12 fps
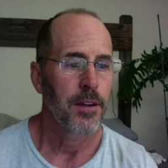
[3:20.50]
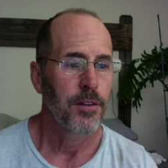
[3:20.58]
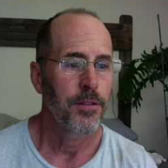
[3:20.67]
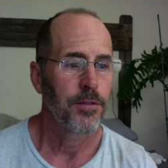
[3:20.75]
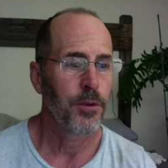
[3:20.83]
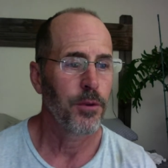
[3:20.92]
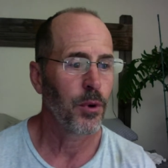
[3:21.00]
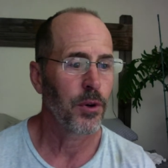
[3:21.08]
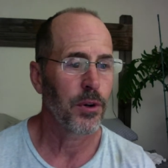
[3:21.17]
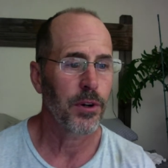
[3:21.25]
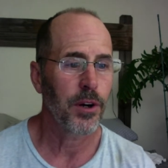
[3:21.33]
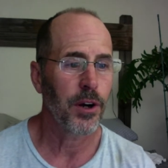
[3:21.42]

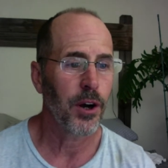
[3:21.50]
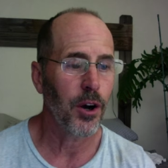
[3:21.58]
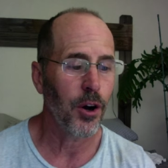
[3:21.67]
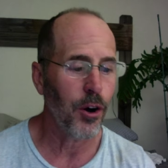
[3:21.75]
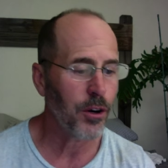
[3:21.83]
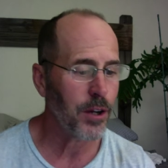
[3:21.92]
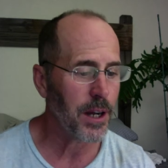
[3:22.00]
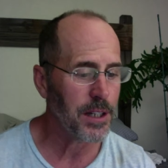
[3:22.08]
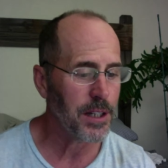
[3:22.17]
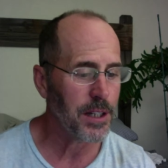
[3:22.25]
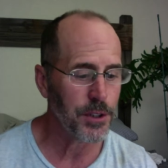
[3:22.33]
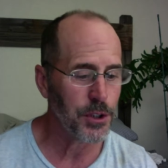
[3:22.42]
for all
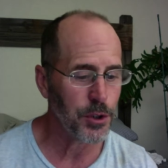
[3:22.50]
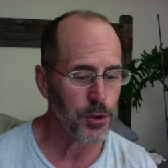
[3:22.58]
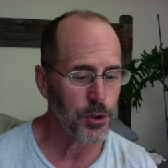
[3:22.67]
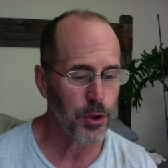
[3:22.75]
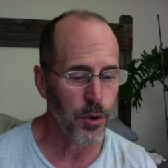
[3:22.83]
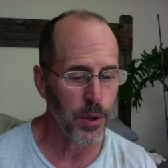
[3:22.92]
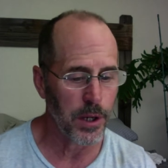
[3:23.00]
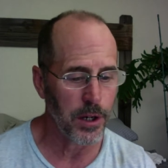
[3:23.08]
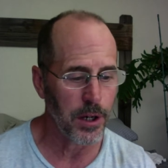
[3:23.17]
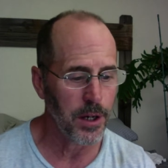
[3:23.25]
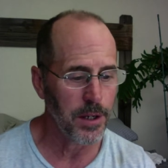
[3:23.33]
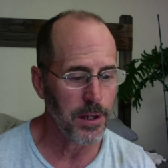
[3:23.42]
kinds of issues going
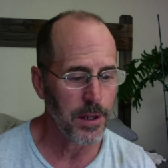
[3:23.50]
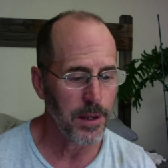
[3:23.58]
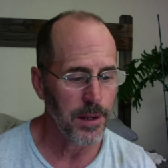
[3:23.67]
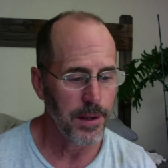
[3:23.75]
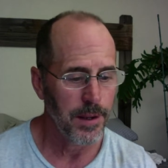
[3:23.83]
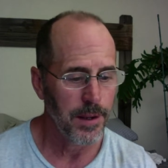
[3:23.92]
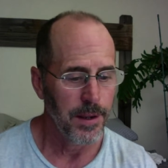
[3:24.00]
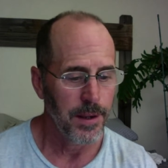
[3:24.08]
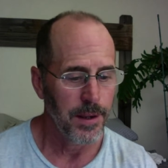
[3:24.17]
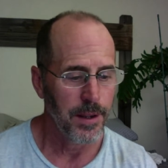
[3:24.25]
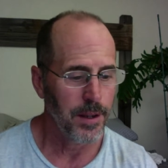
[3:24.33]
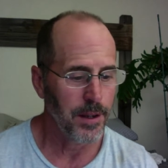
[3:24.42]
on.
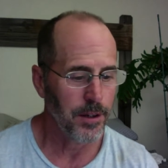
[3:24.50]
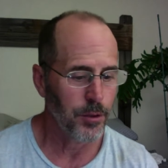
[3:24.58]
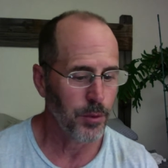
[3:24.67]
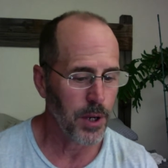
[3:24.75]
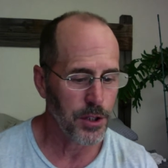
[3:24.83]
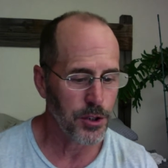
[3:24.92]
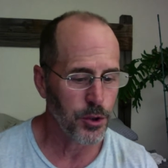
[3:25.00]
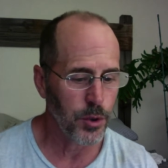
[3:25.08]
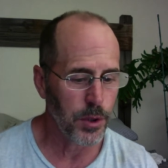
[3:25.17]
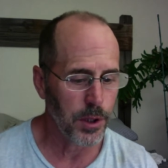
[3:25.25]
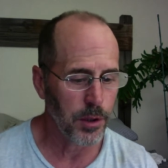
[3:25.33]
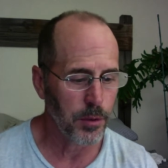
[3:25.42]
Iran's
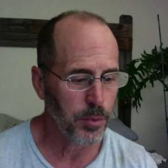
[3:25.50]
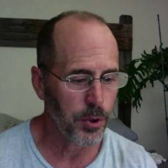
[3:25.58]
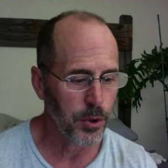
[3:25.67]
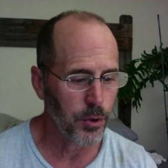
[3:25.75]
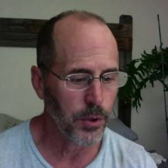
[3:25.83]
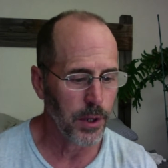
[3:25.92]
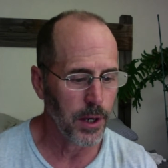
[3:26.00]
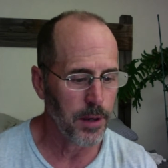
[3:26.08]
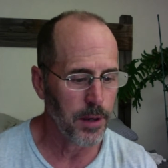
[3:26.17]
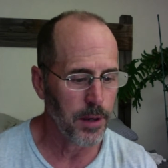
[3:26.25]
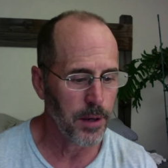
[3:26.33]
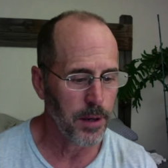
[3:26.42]
nuclear
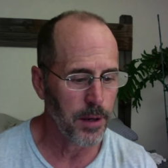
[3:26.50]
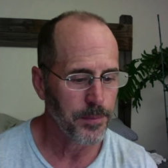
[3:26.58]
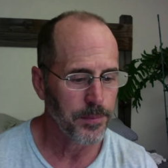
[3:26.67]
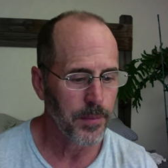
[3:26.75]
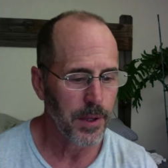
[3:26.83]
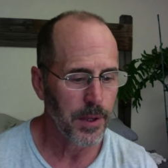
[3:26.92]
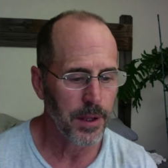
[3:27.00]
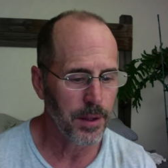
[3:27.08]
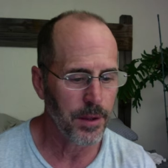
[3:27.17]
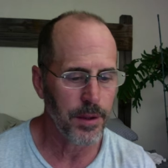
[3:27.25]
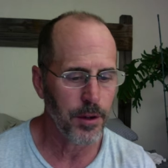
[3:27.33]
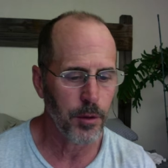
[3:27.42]
program,
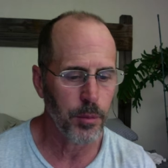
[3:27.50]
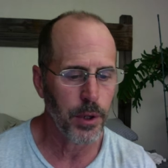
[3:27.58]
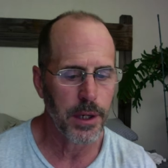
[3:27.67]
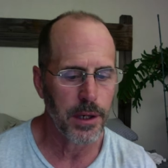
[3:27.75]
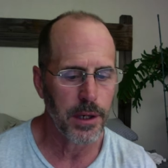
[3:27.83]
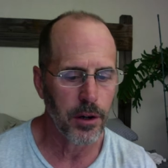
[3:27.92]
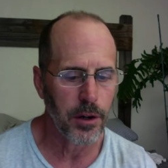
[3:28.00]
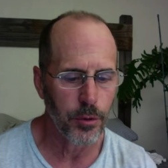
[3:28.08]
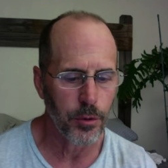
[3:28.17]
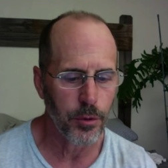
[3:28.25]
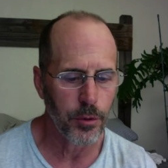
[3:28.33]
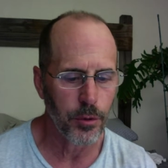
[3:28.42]
they're breaking all the
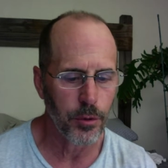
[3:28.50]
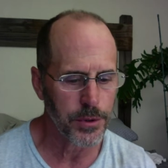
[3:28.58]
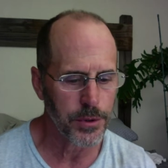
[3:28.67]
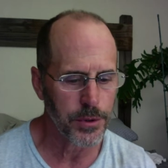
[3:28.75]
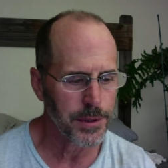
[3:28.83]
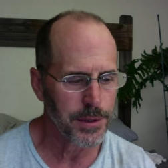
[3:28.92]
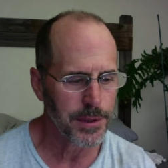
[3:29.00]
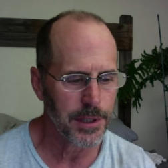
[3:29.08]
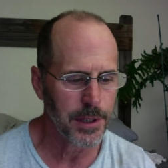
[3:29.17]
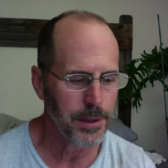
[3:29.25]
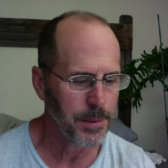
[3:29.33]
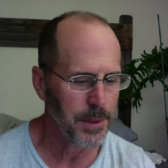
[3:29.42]
rules.
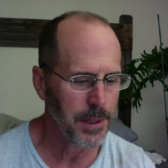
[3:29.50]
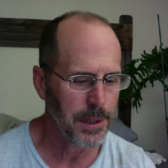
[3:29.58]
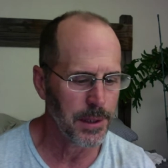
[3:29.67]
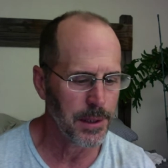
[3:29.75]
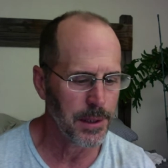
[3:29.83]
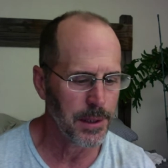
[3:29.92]
I mean,